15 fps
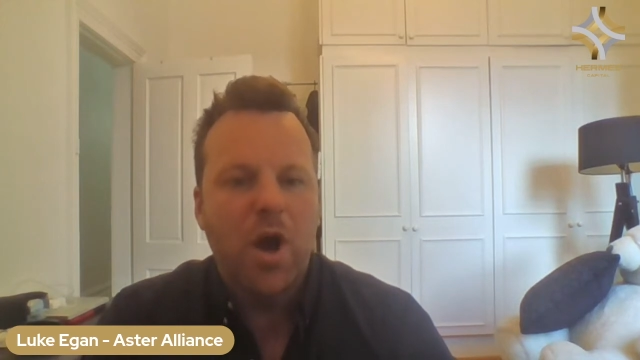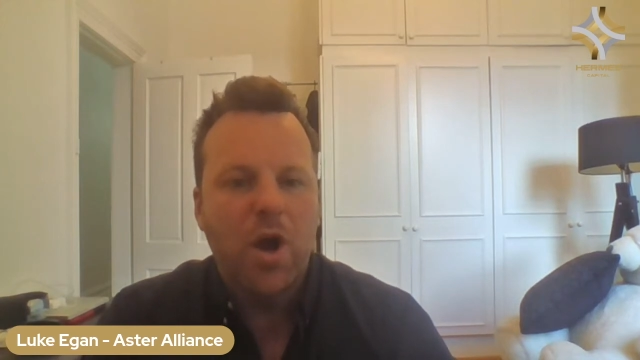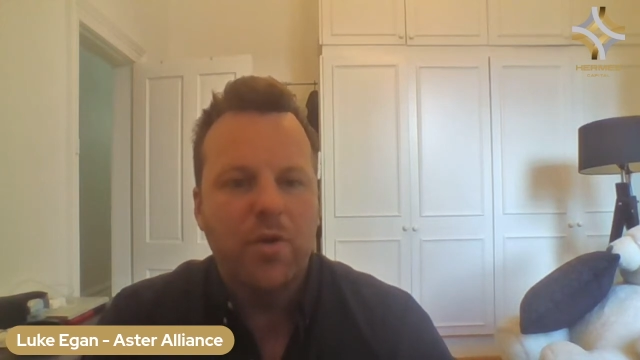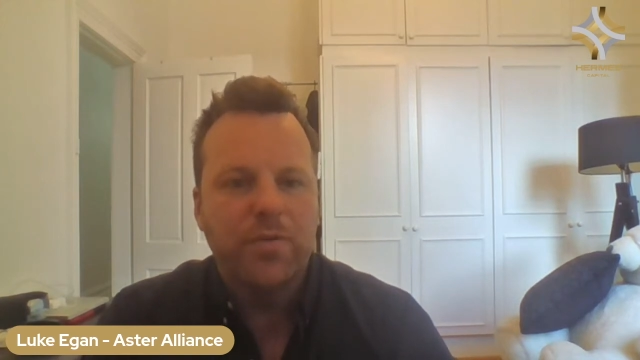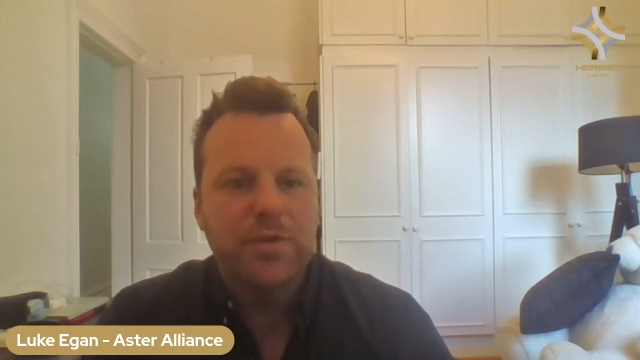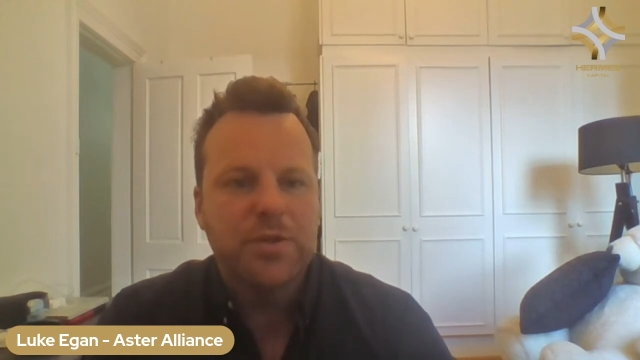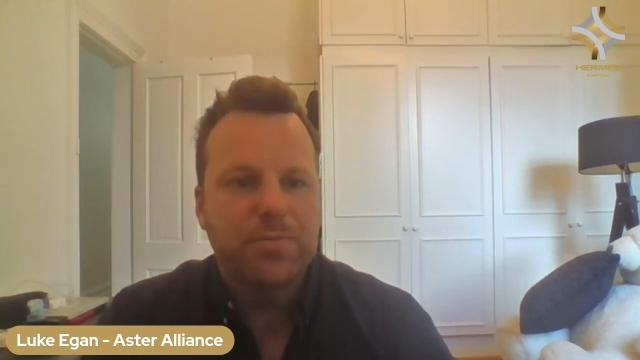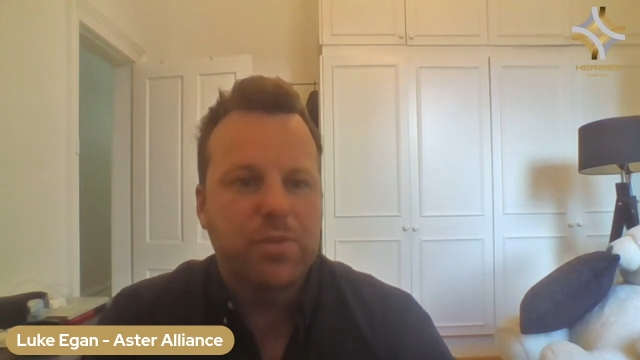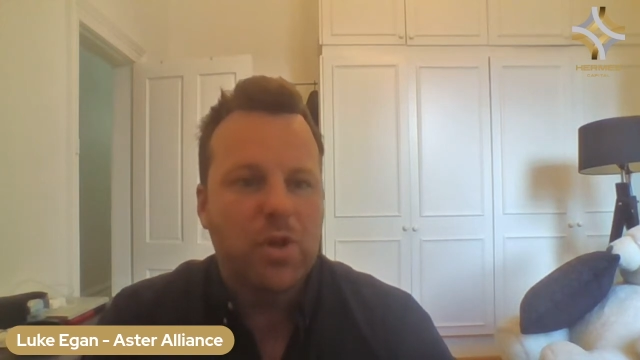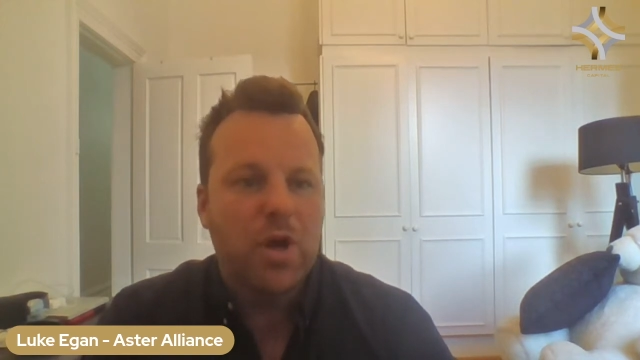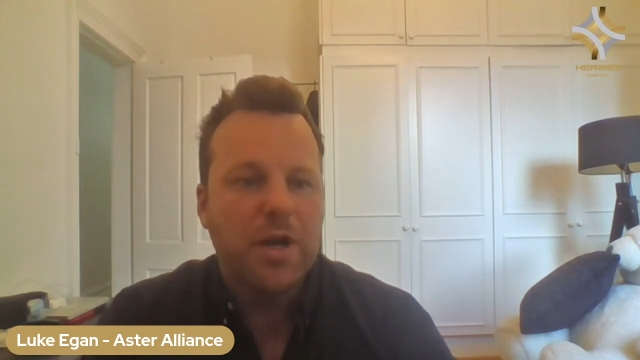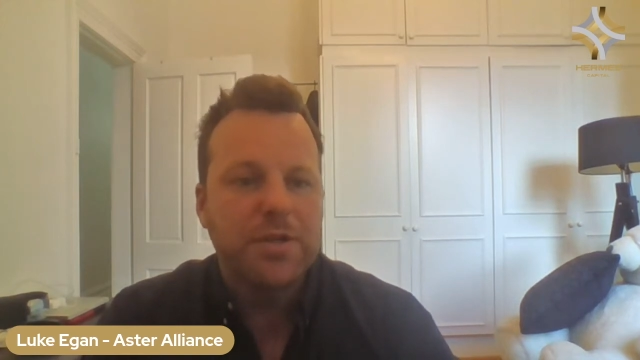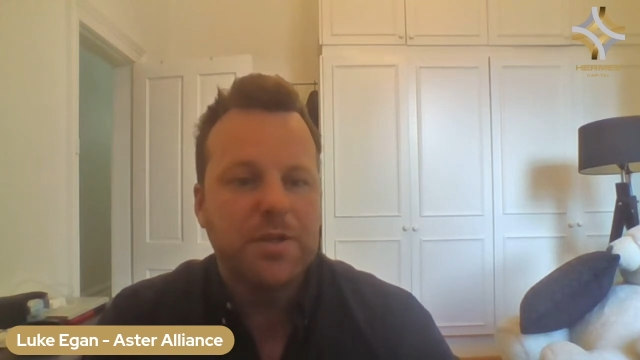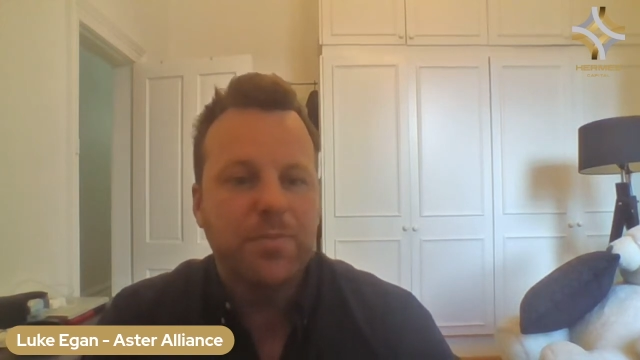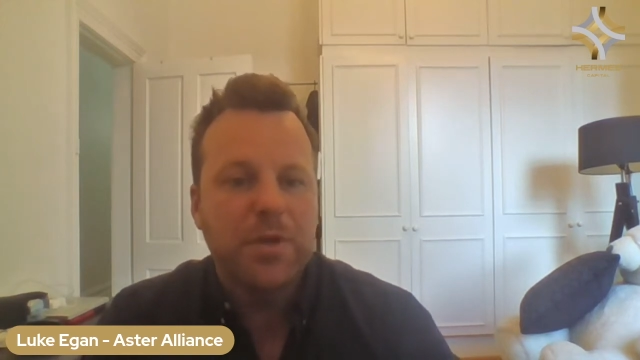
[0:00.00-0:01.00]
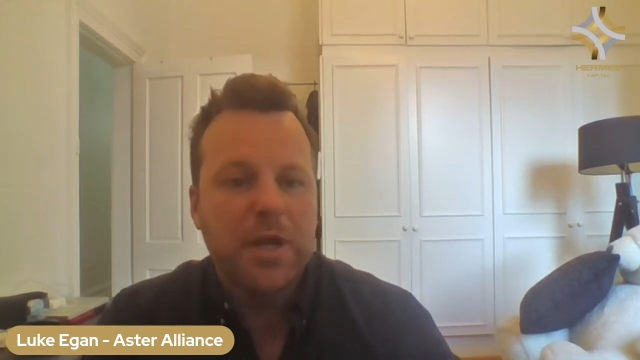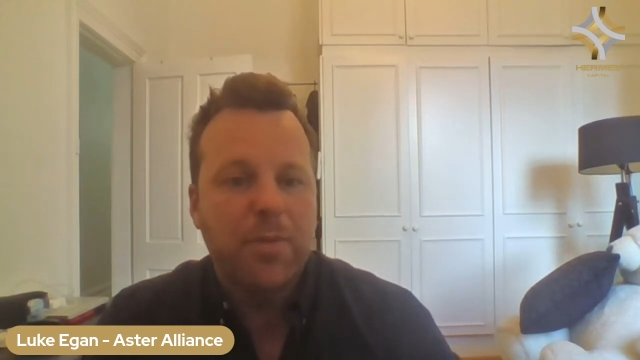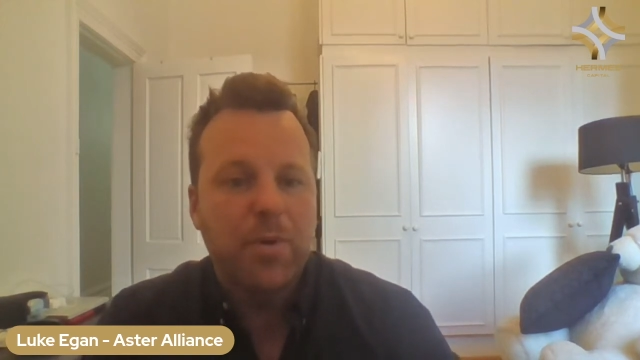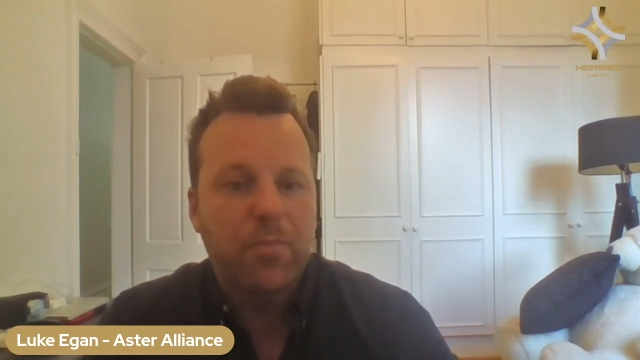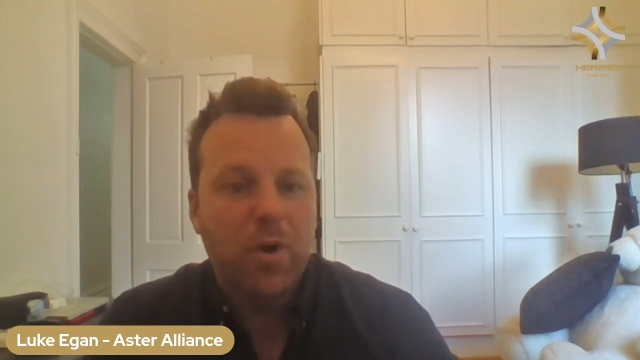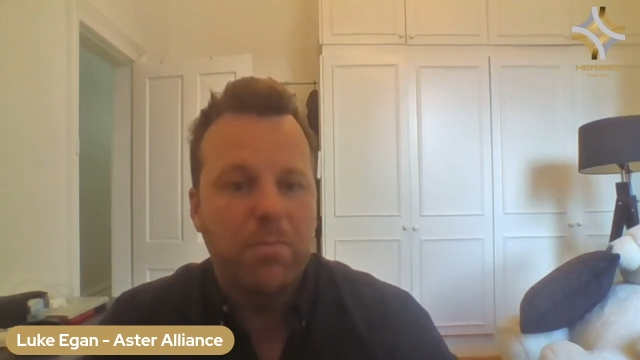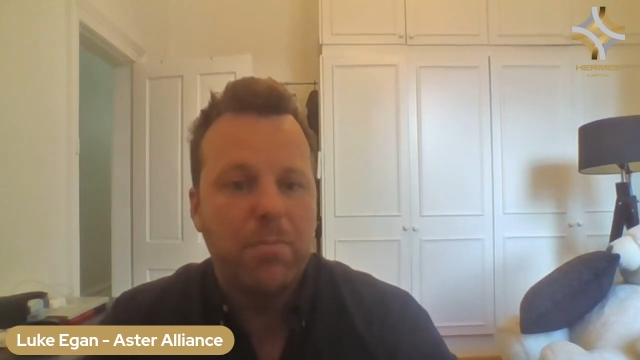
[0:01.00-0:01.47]
Oversupply did
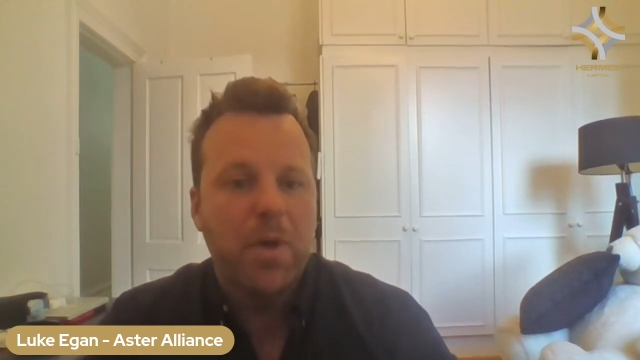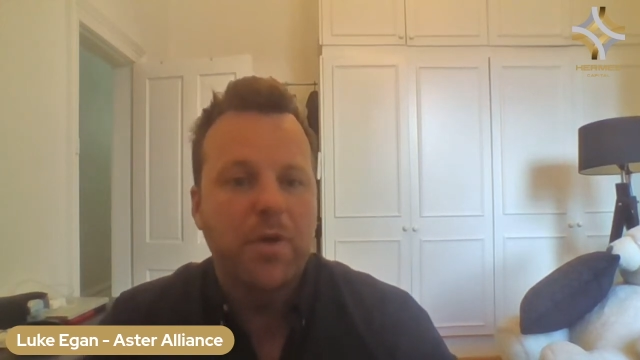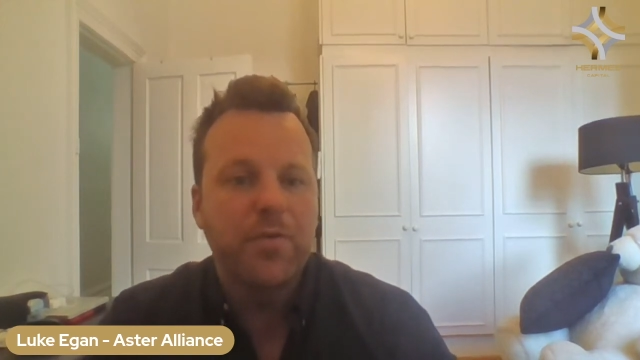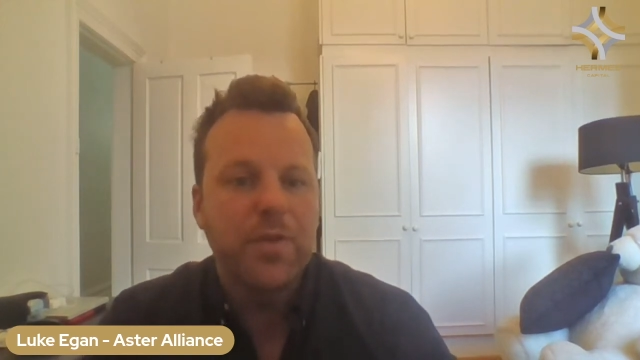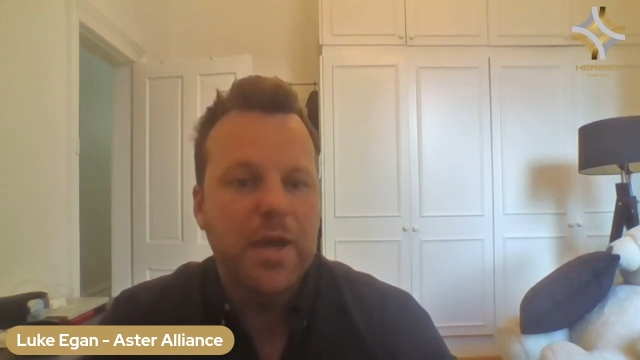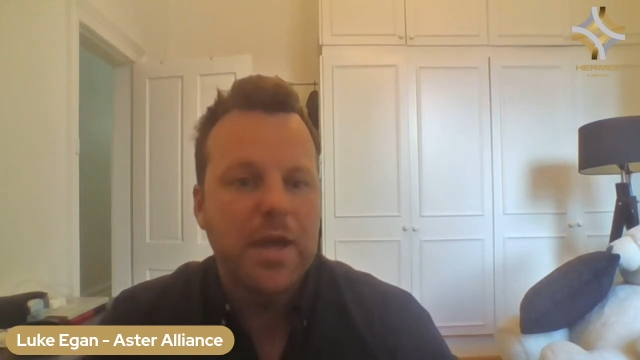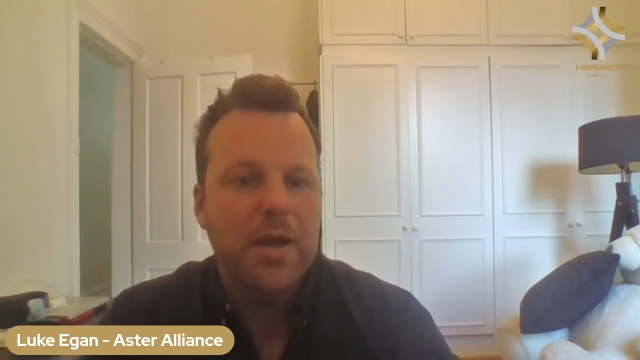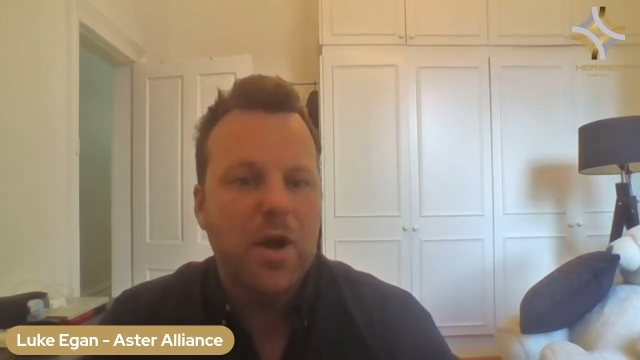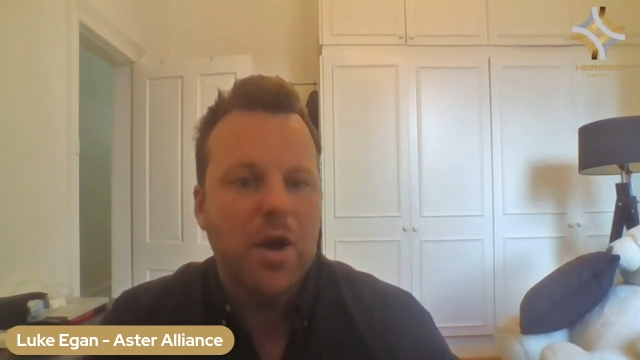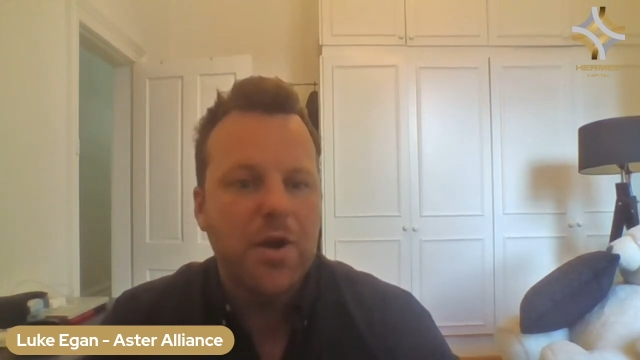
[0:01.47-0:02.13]
become a problem over there.